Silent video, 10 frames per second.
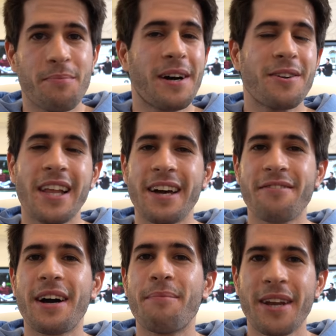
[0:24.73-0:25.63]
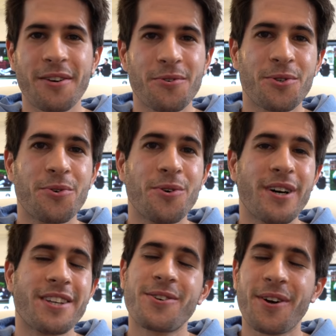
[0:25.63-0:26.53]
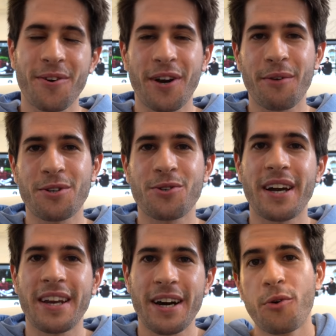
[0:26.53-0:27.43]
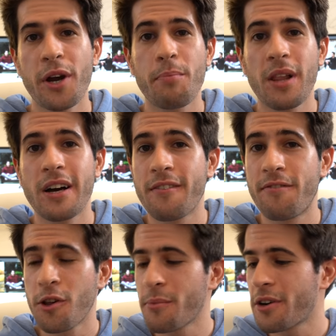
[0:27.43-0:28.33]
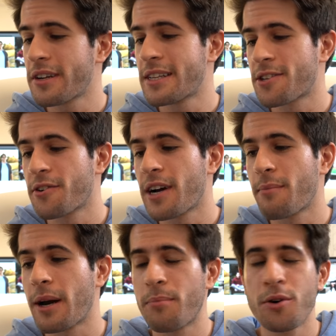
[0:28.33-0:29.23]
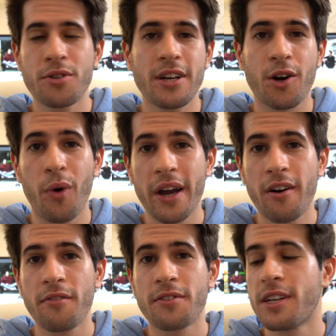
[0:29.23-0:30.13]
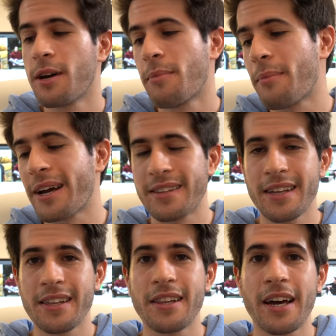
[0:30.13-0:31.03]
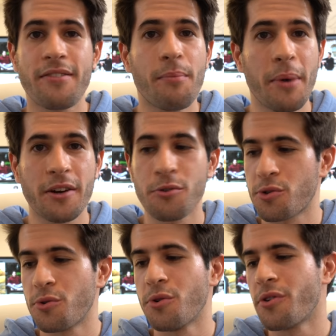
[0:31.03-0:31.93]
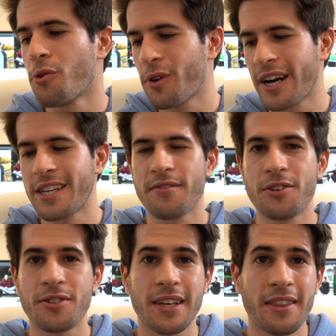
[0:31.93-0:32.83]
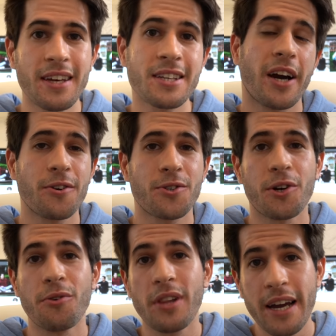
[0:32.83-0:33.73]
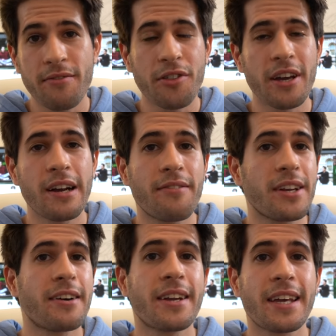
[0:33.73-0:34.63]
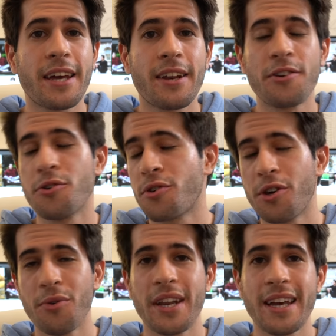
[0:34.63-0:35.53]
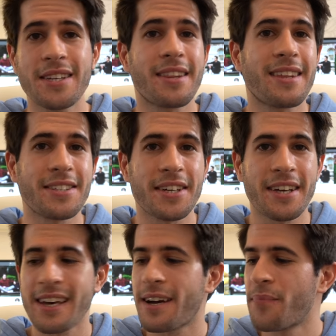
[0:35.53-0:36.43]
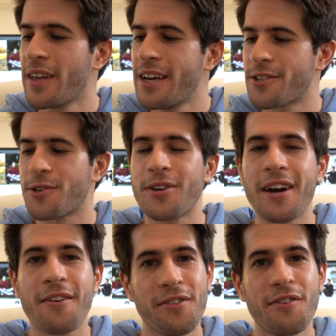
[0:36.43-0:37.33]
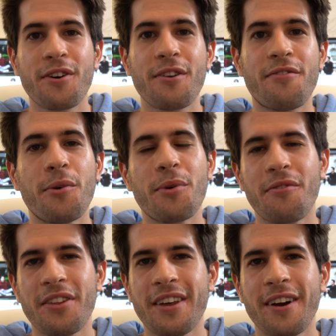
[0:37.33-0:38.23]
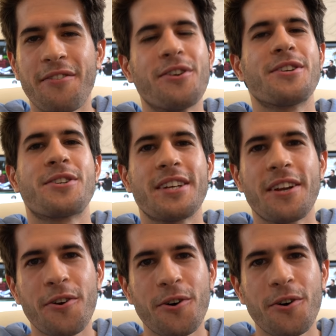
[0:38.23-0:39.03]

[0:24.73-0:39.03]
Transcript: about life at medical school and so I thought I would try it out. Quick plug, follow me on Instagram, I post there quite often about my daily life at medical school and all kinds of interesting things. I also go live on there every now and again and do Q&As and things like that. So yeah, feel free to follow me over there if you're interested at